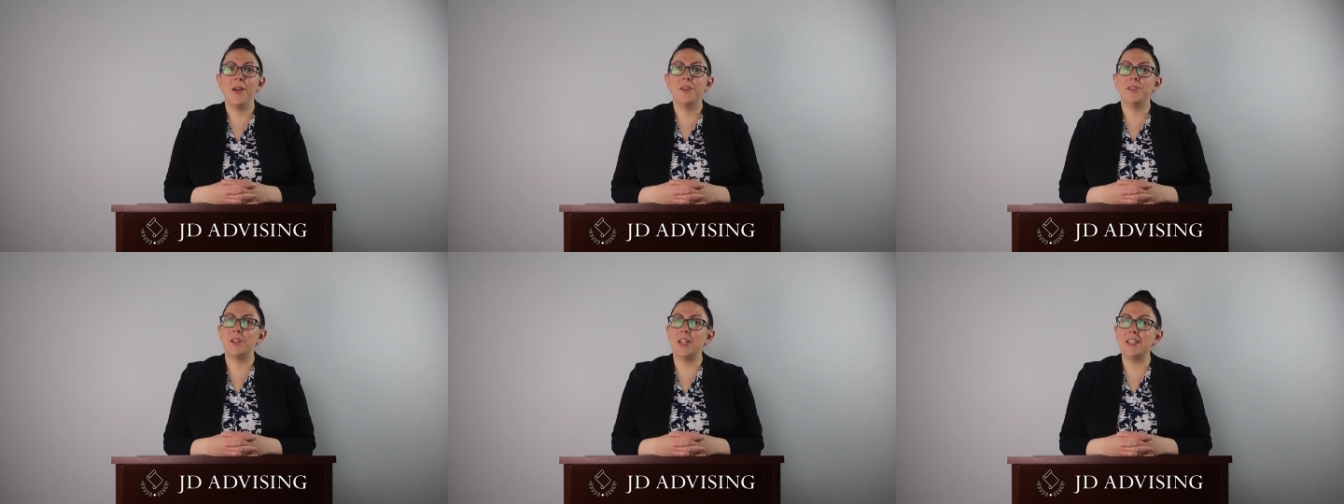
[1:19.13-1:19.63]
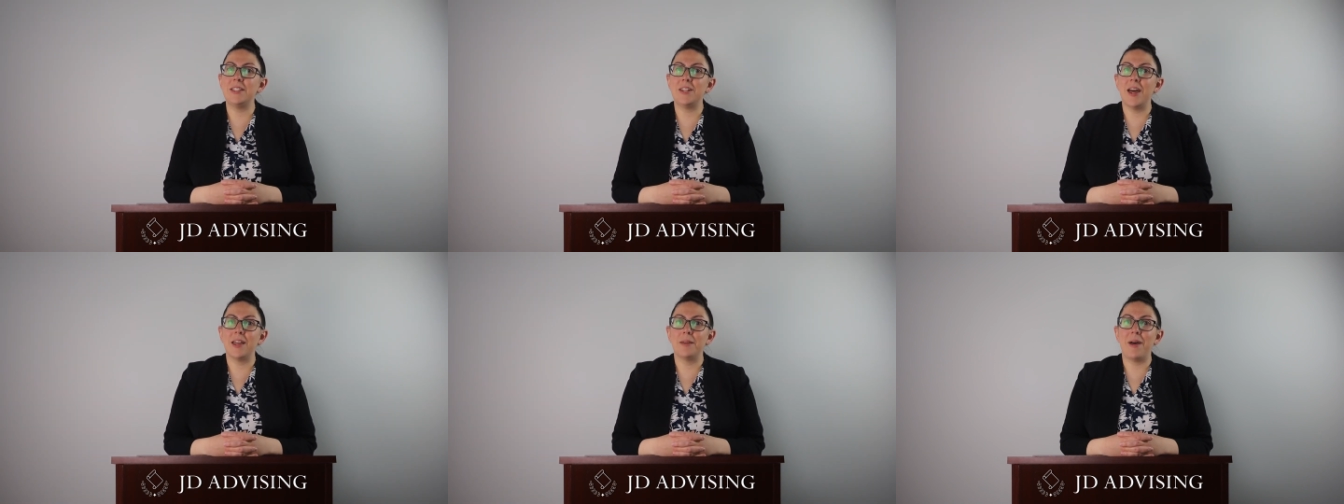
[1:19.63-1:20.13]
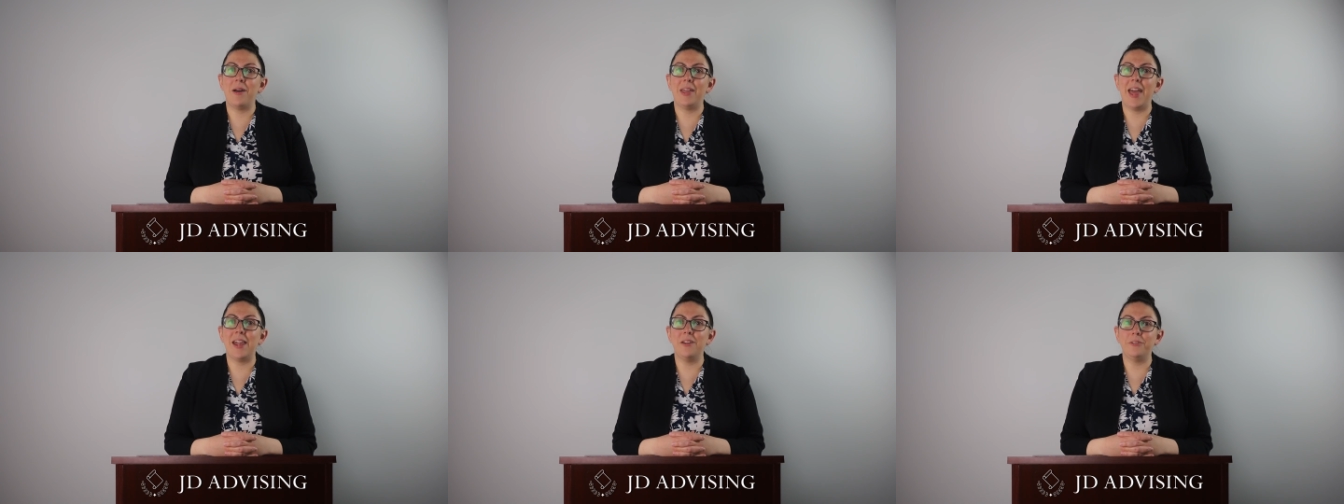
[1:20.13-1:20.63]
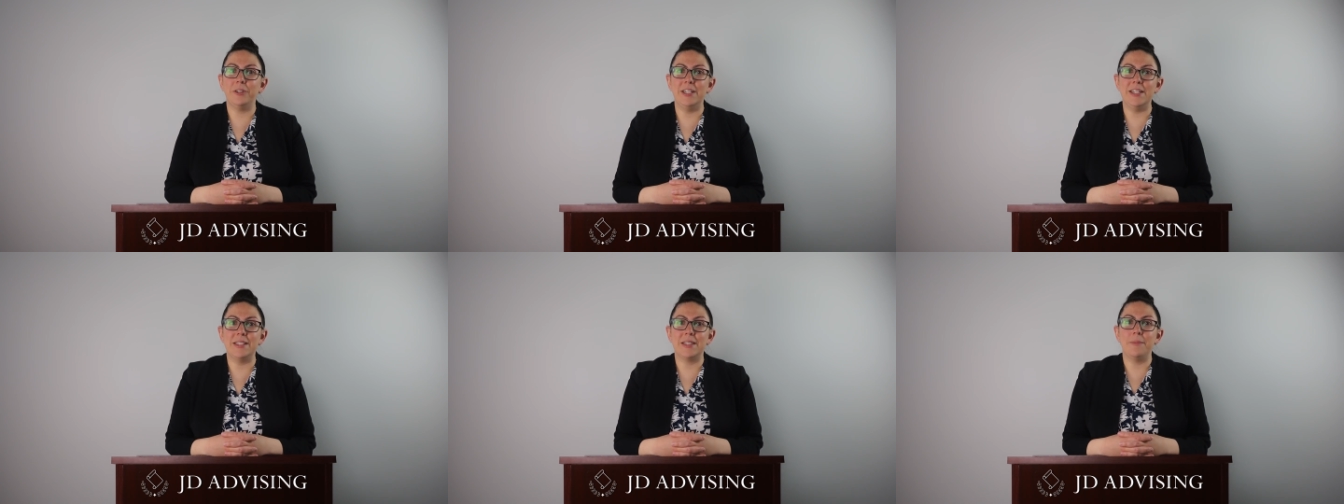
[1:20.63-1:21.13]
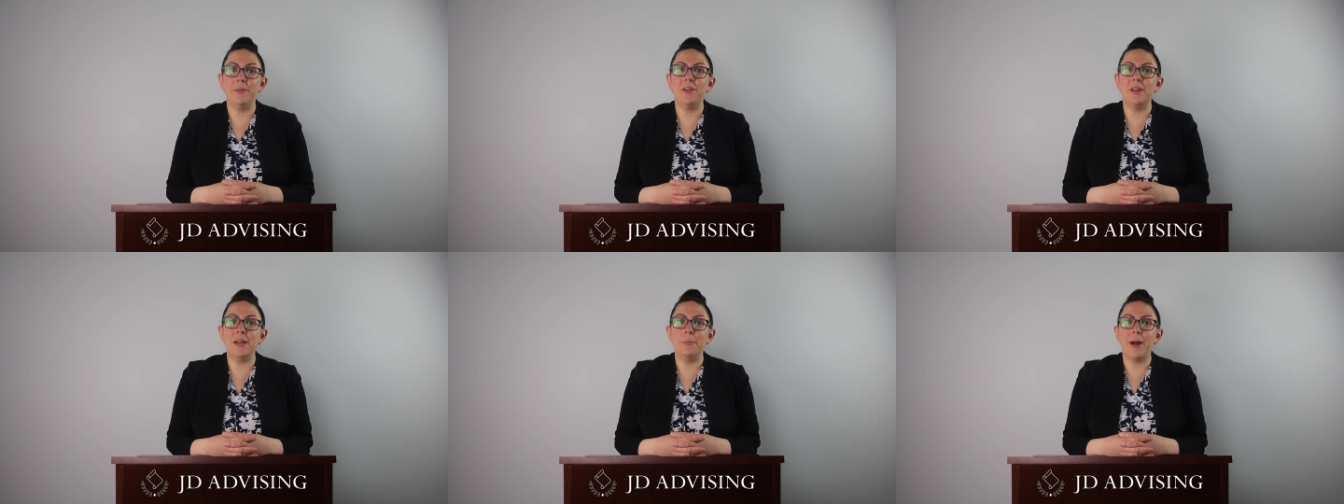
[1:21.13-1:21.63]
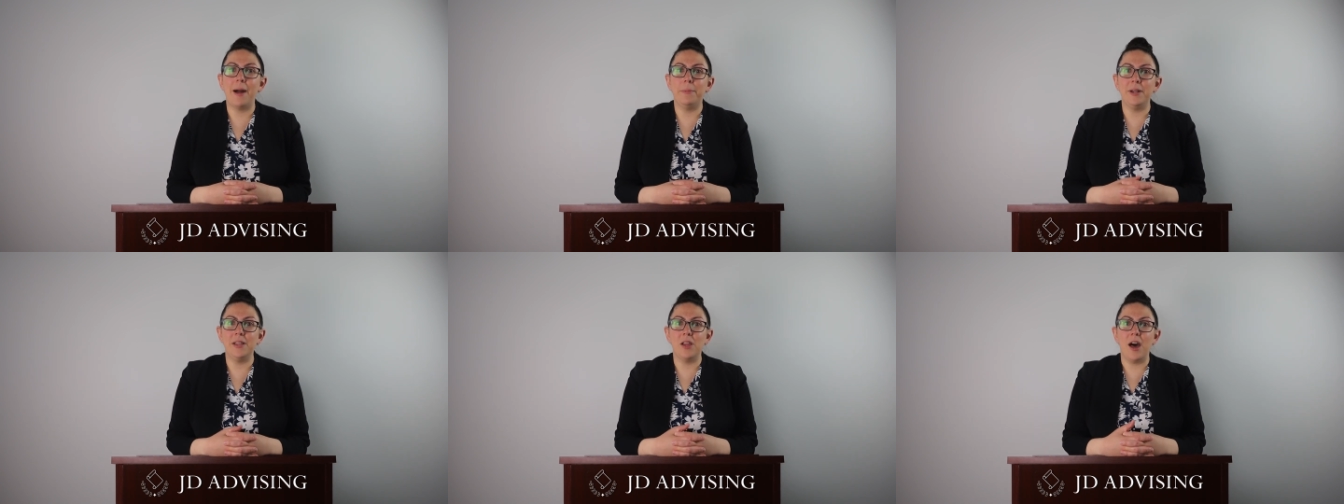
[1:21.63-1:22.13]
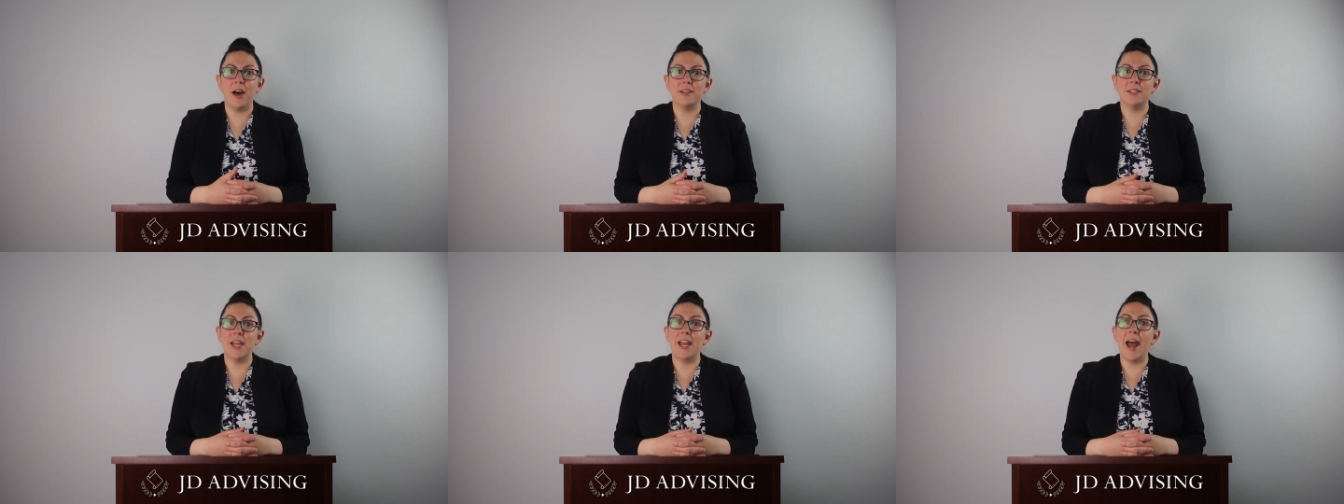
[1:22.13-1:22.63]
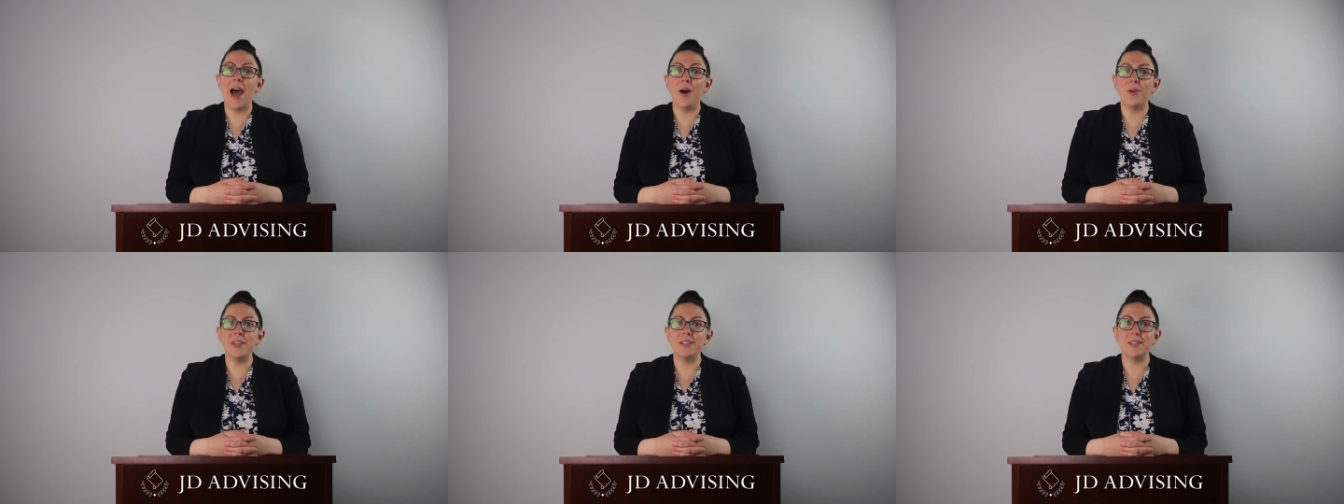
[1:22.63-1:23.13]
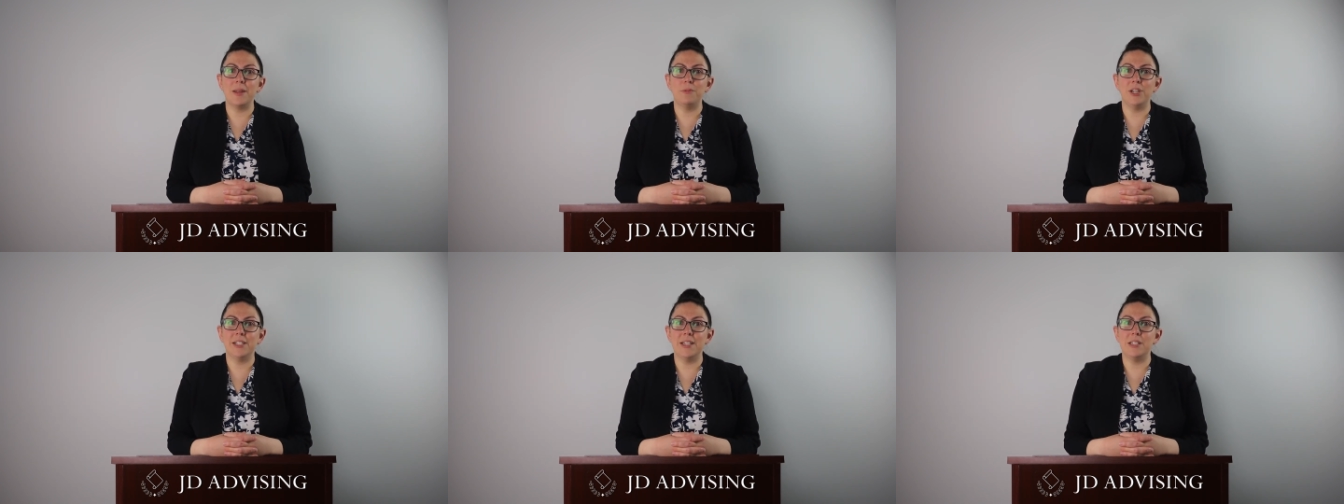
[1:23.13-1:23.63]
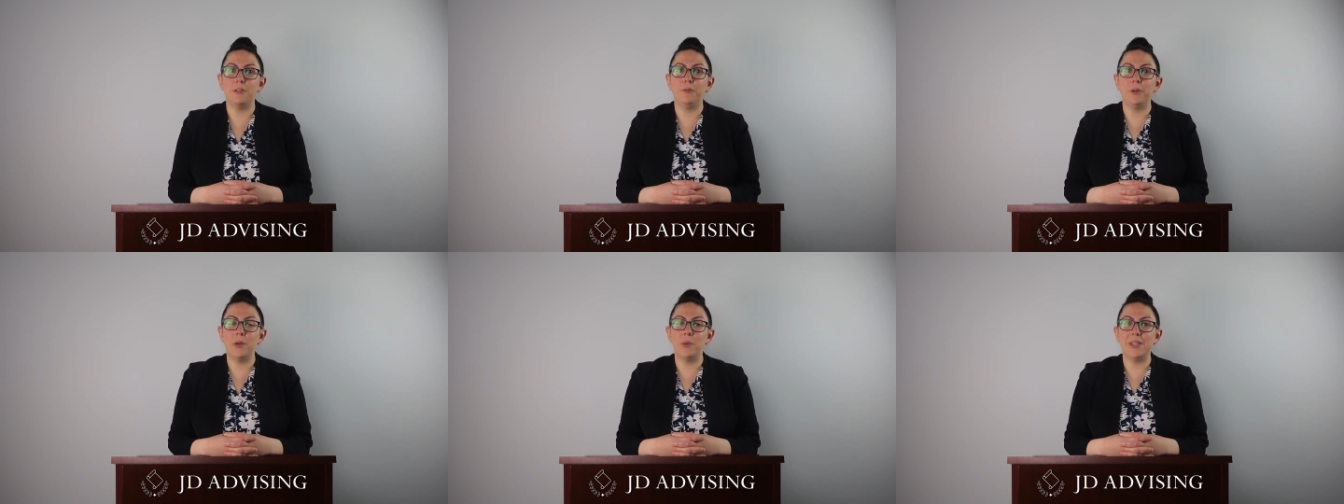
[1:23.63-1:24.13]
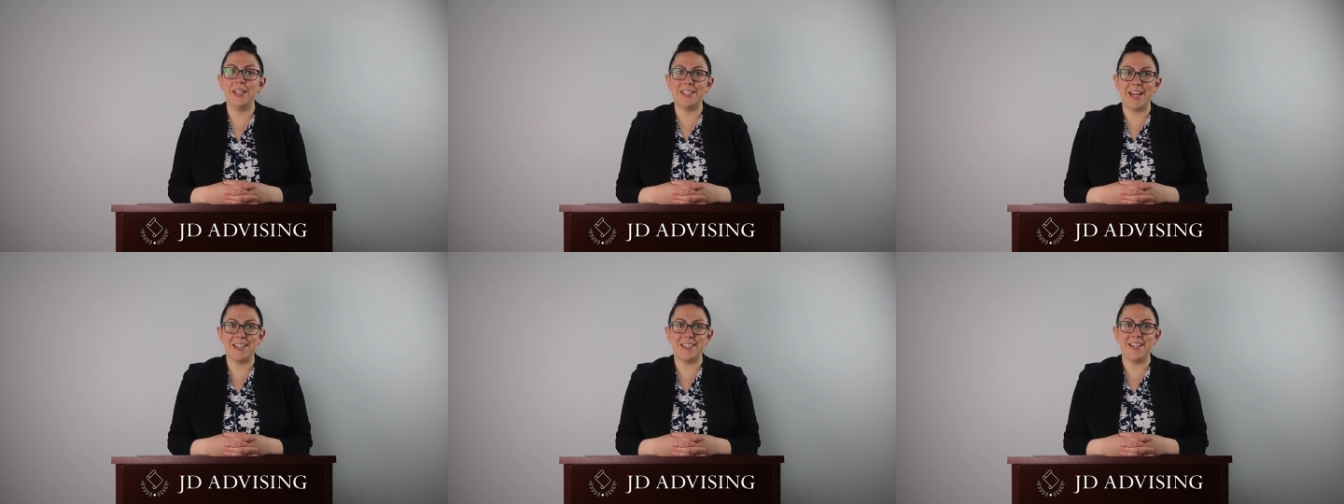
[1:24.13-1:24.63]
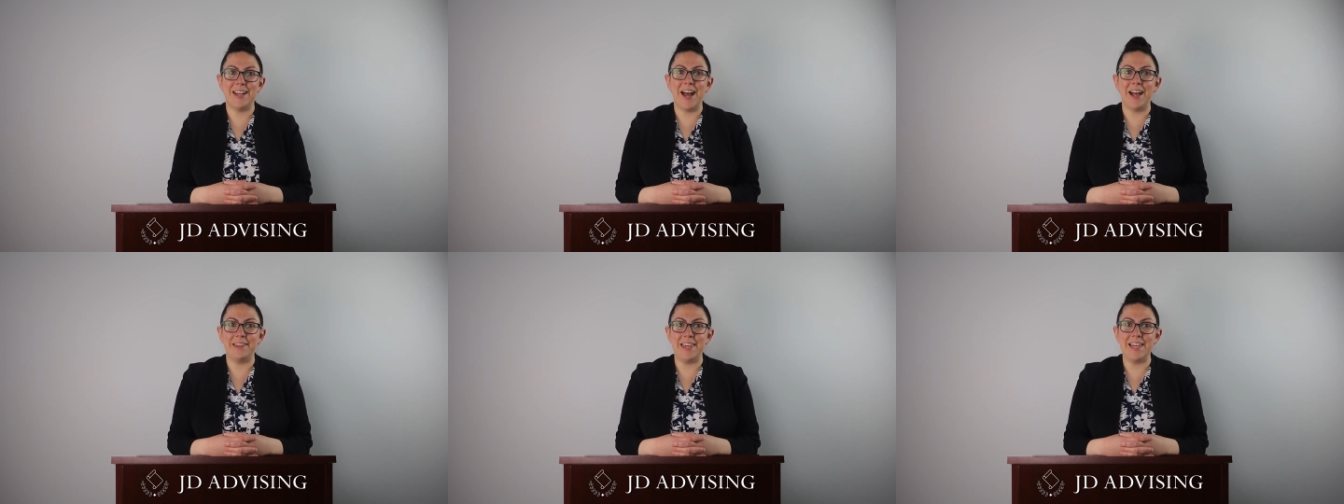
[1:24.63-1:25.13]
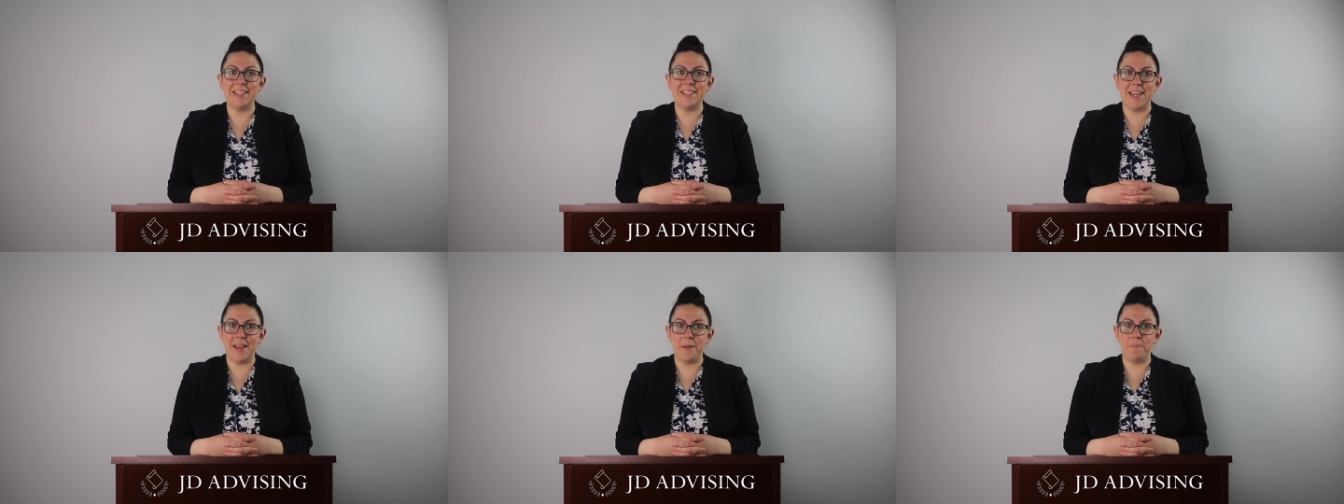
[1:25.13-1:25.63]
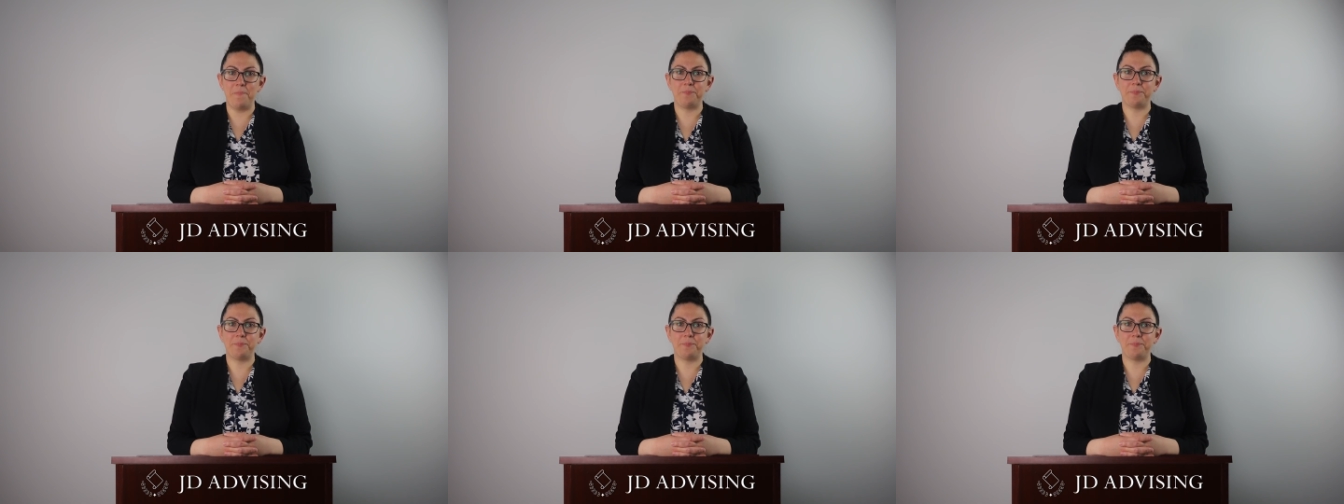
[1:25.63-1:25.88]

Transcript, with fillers: So let's talk about California's community property laws and how this subject is frequently tested on the exam.